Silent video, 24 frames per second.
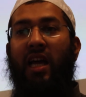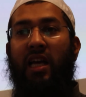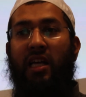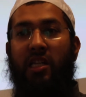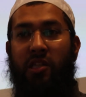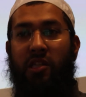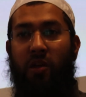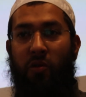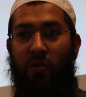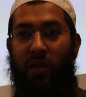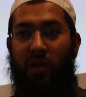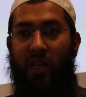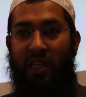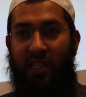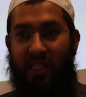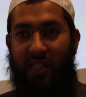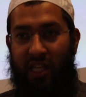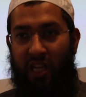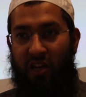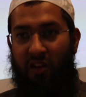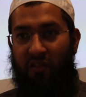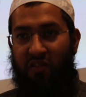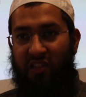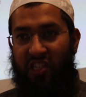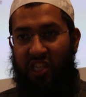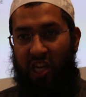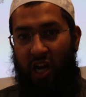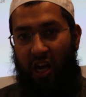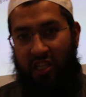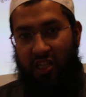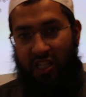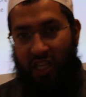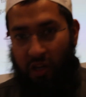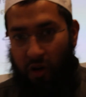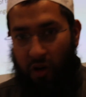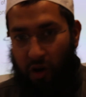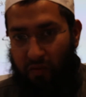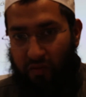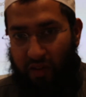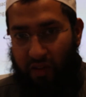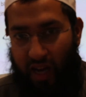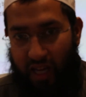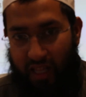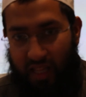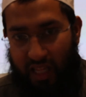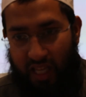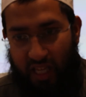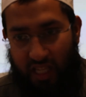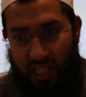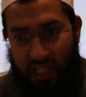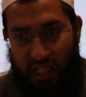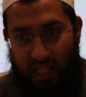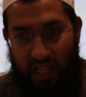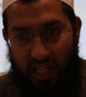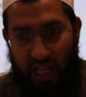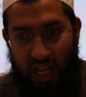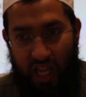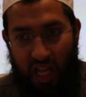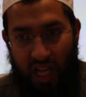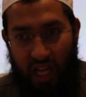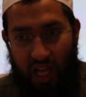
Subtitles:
So instead of starting off like this,